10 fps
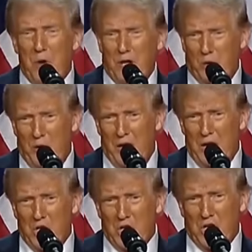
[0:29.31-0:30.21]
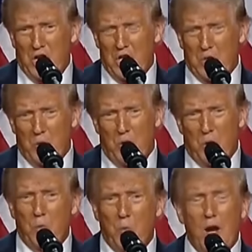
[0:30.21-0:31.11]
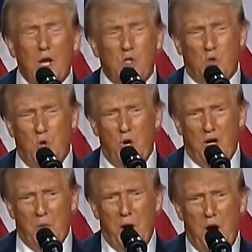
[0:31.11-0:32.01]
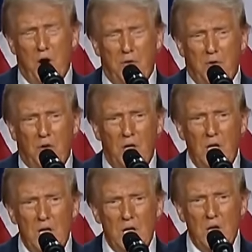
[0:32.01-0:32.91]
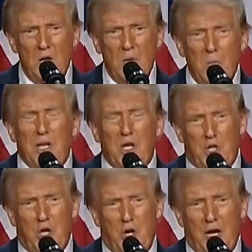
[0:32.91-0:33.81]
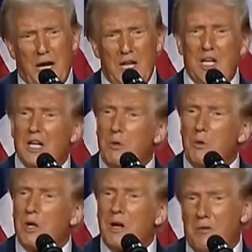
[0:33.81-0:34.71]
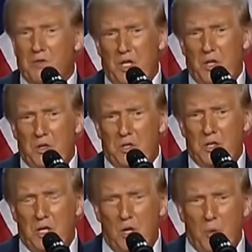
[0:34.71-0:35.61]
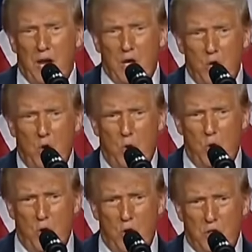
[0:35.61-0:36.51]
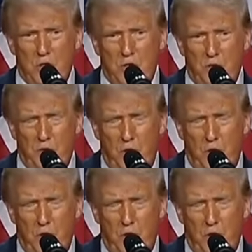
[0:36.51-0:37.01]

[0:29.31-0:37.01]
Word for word: We want great education. We want a strong and powerful military, and ideally we don't have to use it. You know, we had no wars.